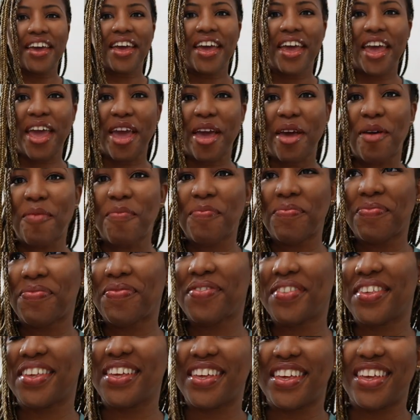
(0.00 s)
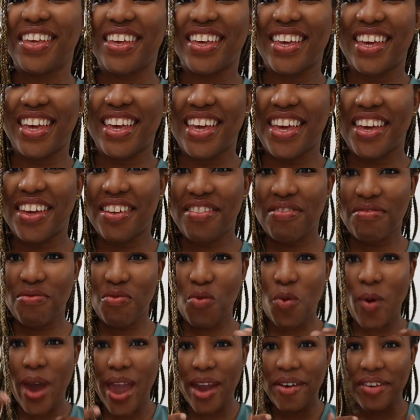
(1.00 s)
um,
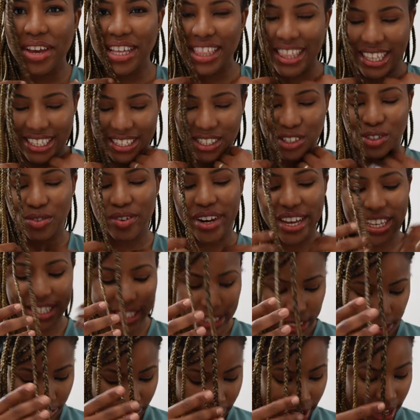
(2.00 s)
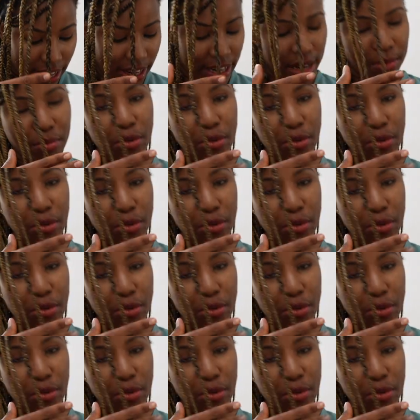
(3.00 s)
wearing this dress has finally